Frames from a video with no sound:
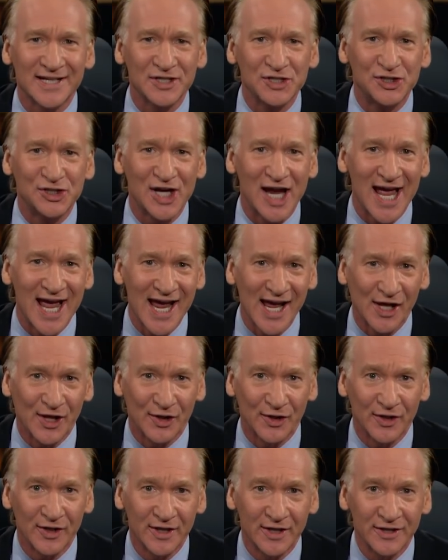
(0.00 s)
in
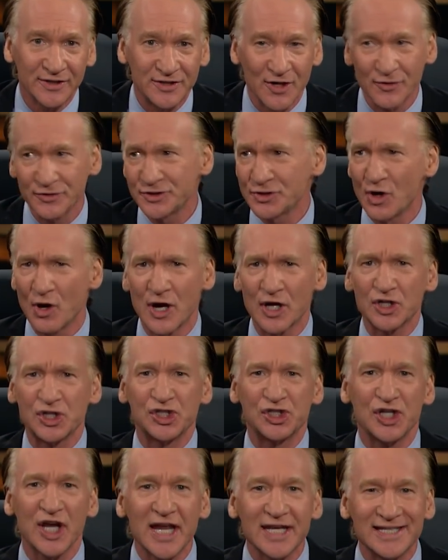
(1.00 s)
jail. Don't talk
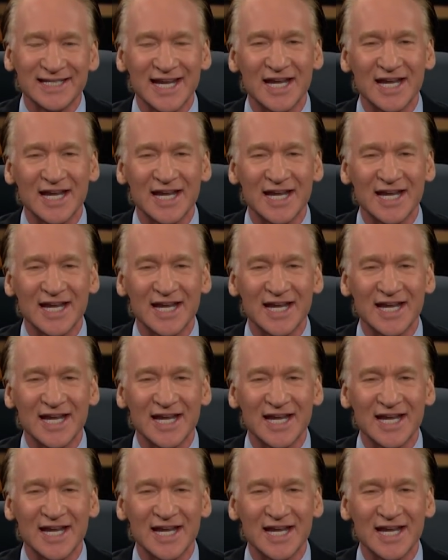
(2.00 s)
shit